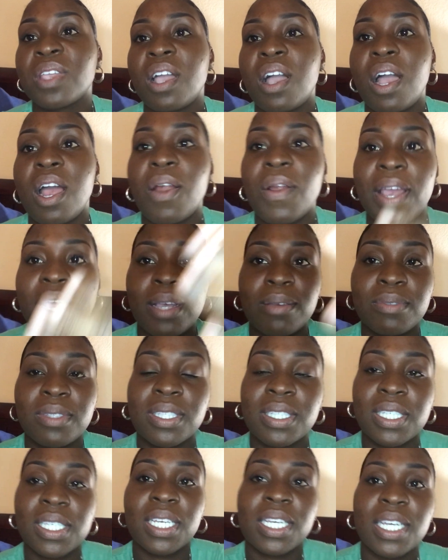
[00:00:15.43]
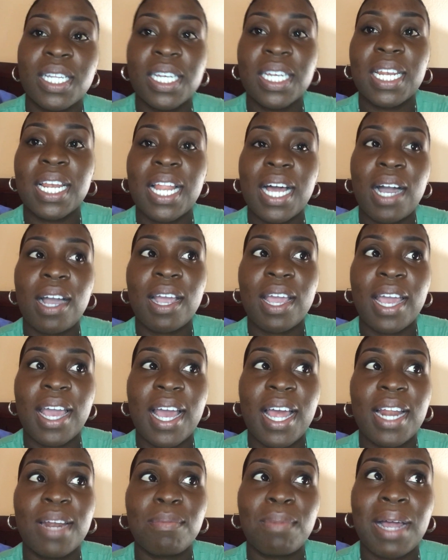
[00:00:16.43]
All right,
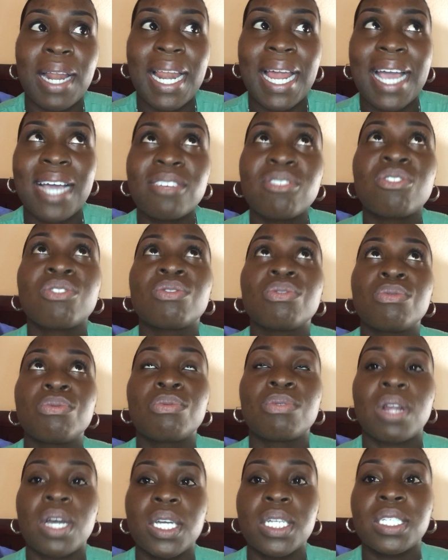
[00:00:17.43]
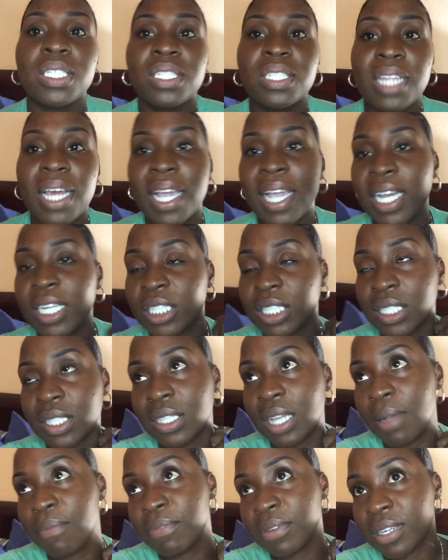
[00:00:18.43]
okay, my last two runs, like I just
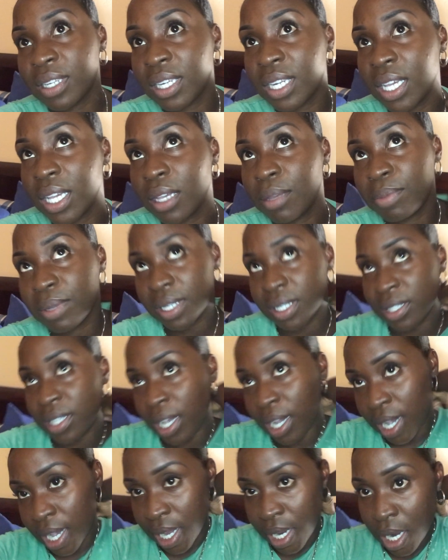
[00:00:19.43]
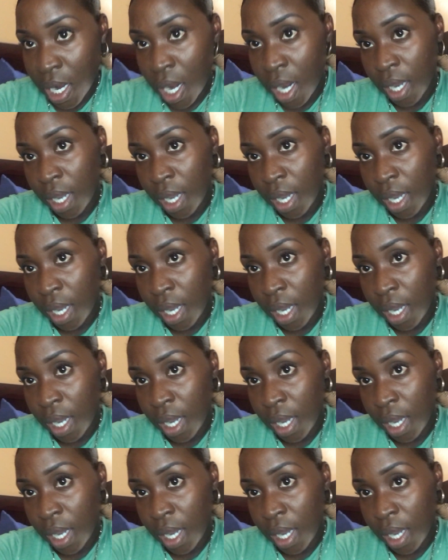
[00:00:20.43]
stopped for the day because I got